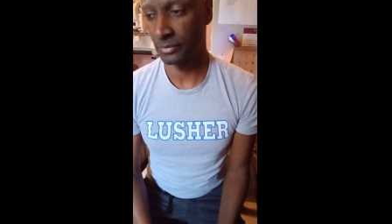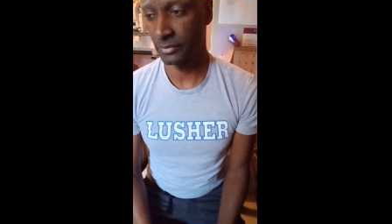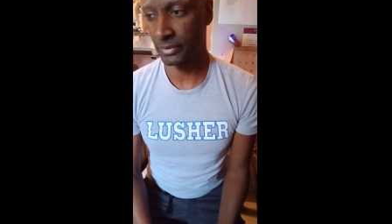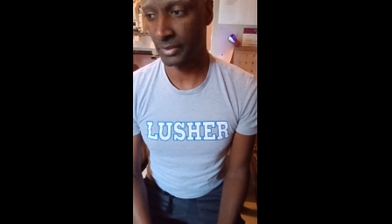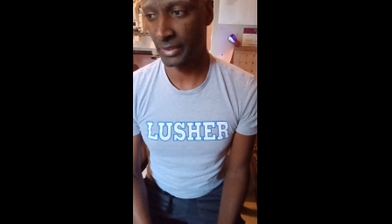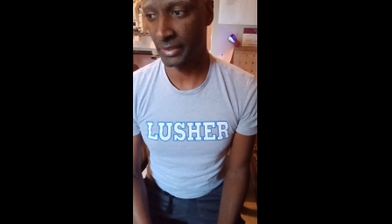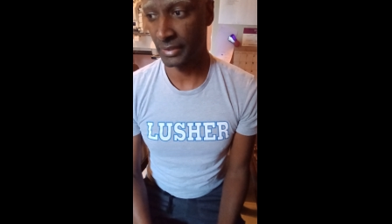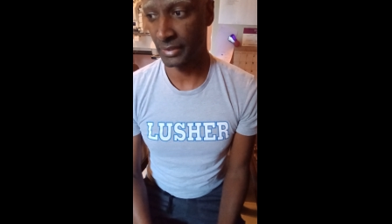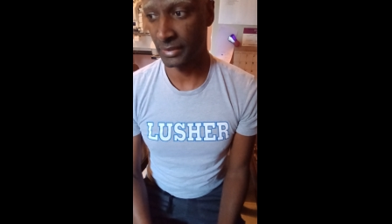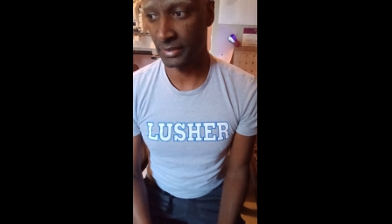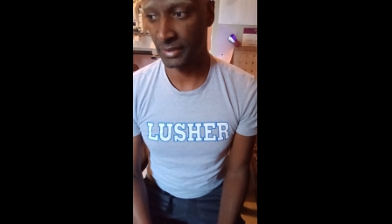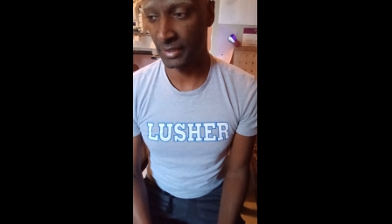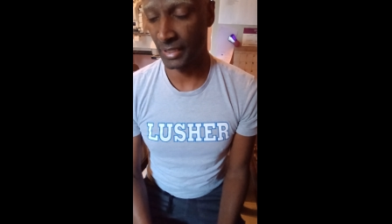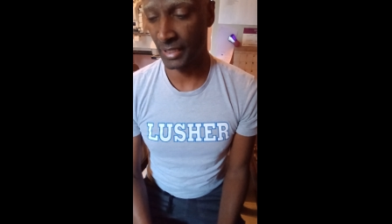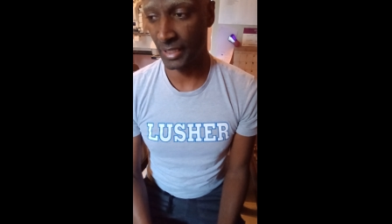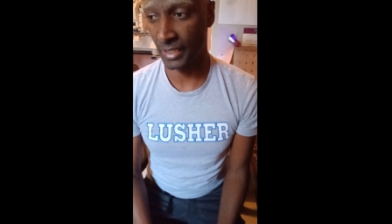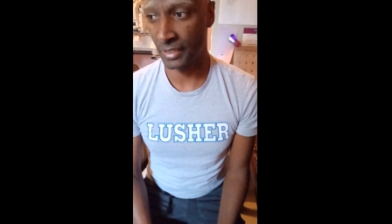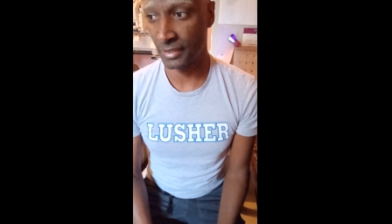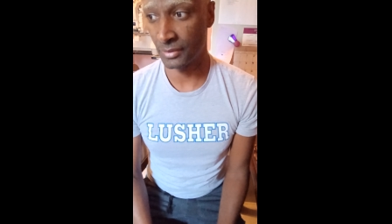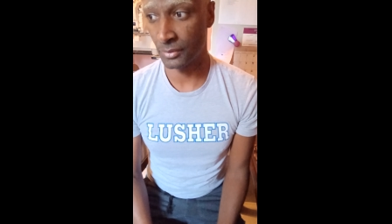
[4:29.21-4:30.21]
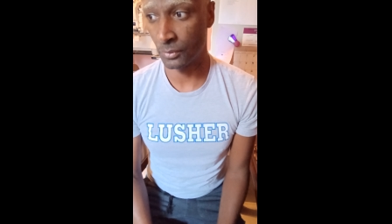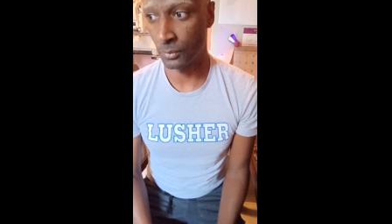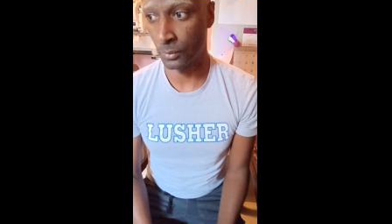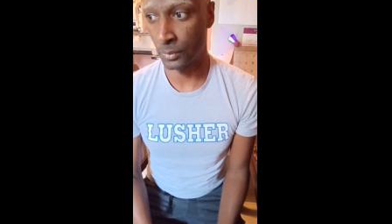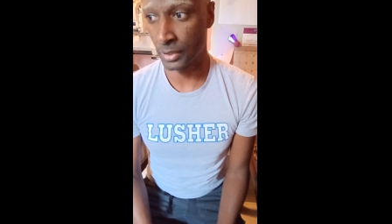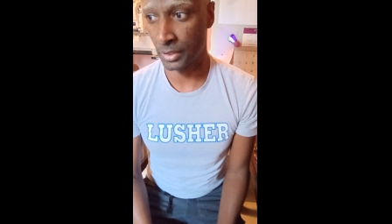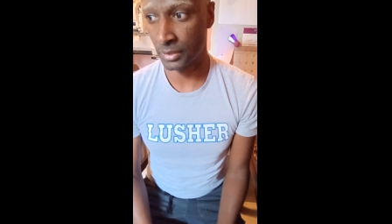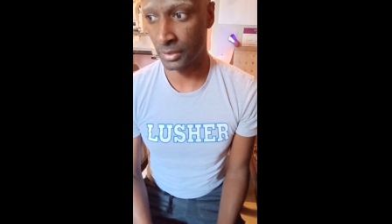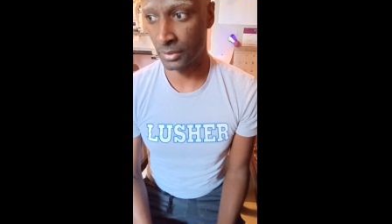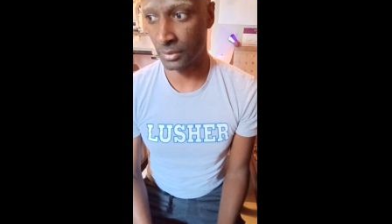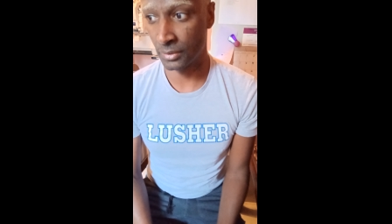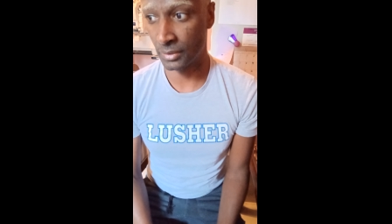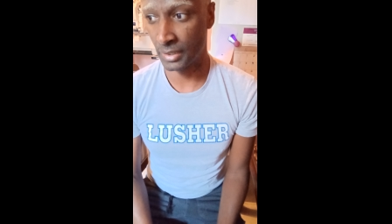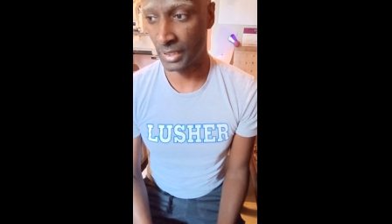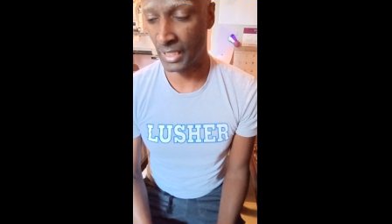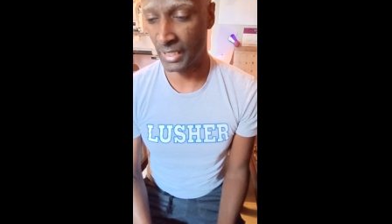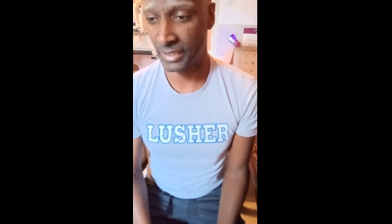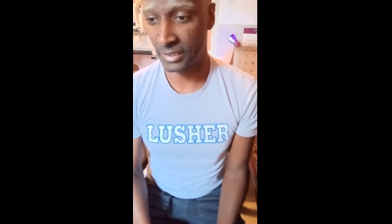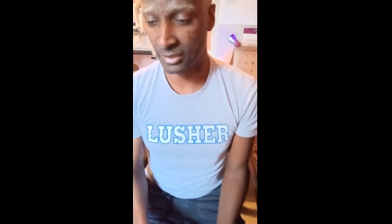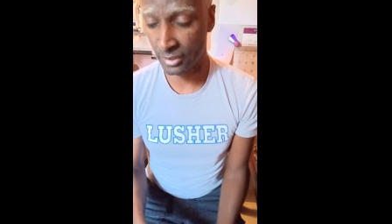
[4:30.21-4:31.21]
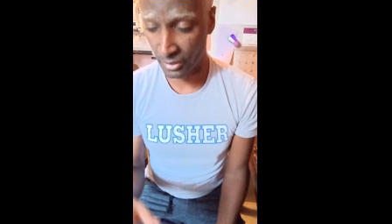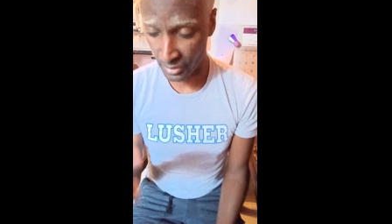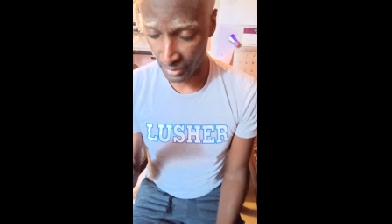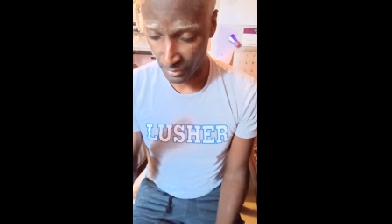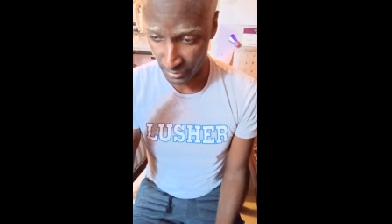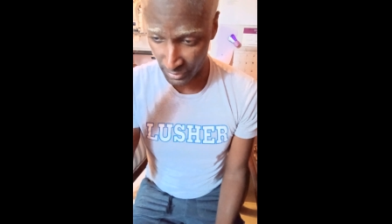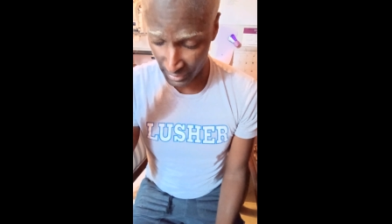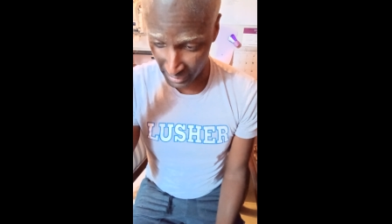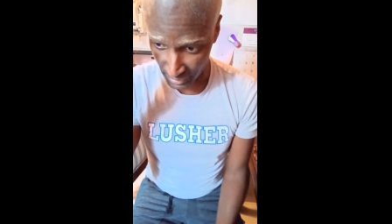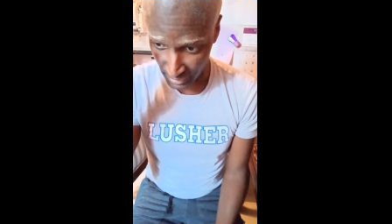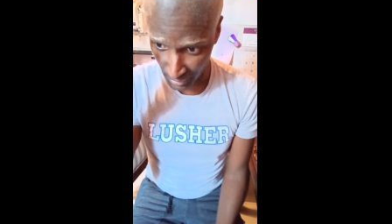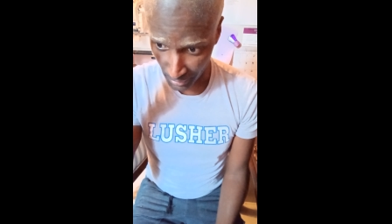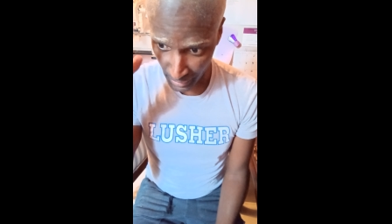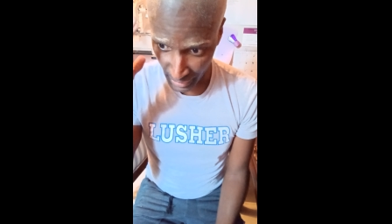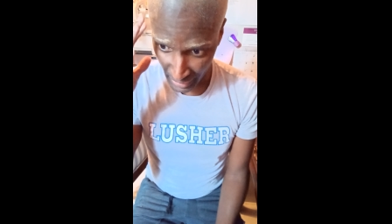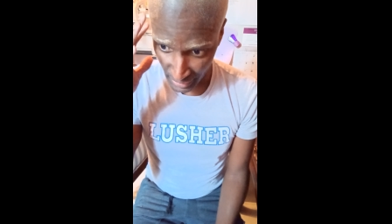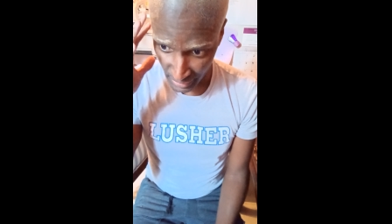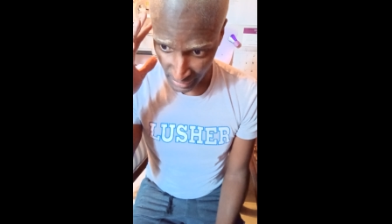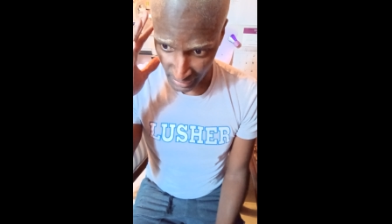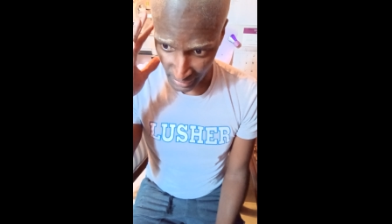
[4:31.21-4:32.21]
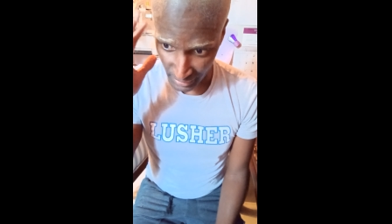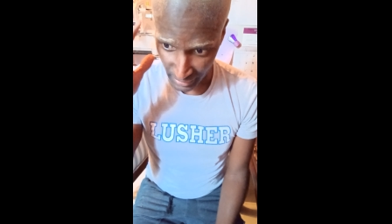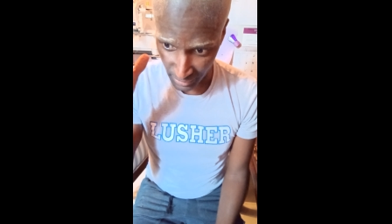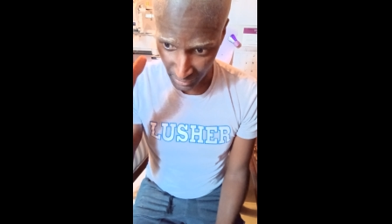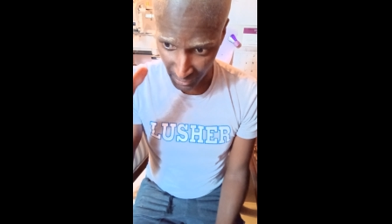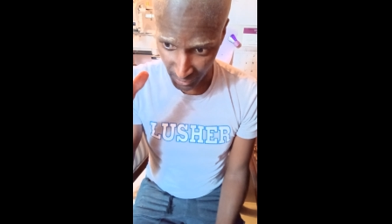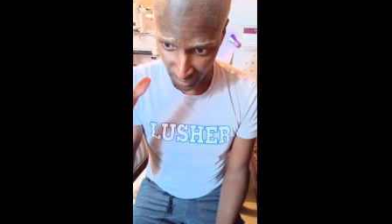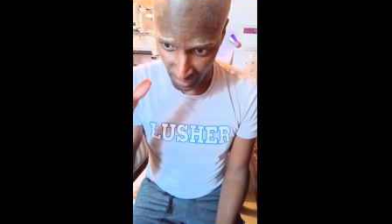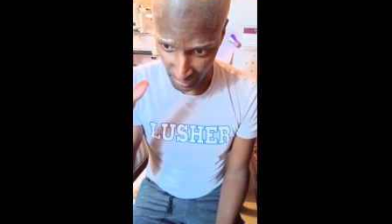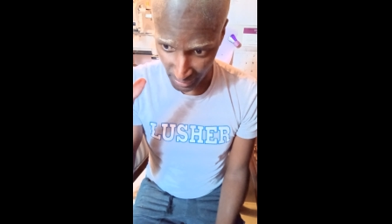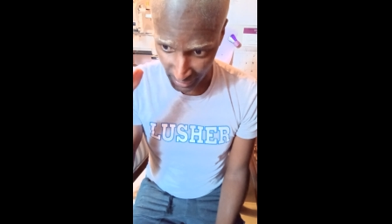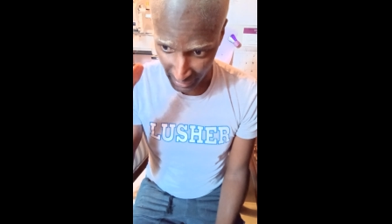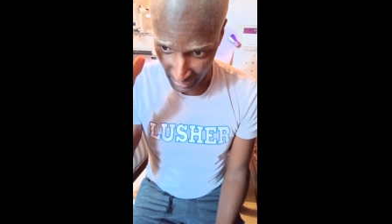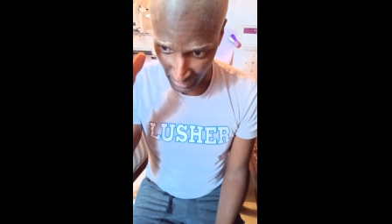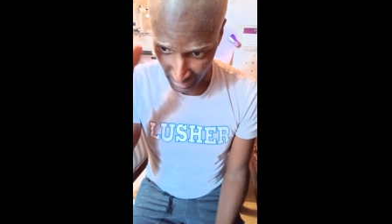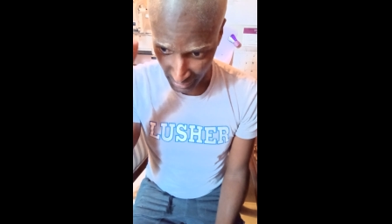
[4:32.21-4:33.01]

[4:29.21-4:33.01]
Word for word: trying to see how in the world I thought somebody is trying to